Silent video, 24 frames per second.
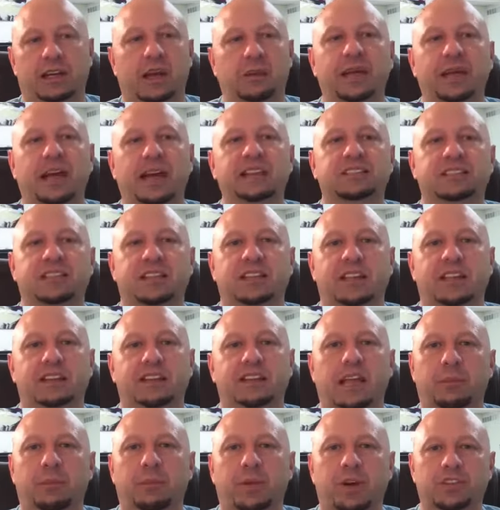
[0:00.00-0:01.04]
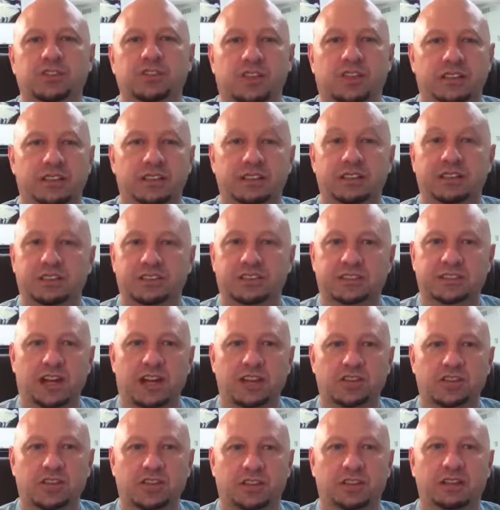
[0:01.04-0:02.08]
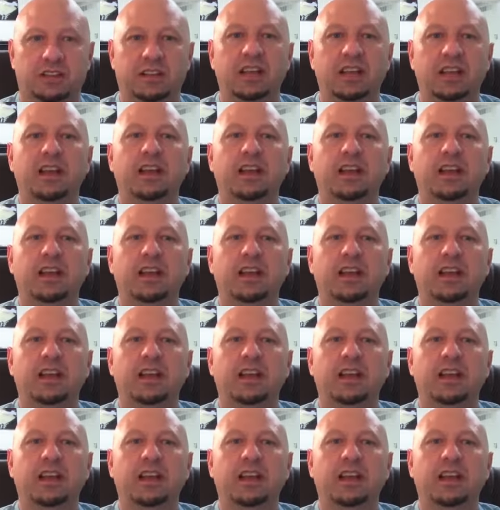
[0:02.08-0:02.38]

I'm not seeing that much in the discussion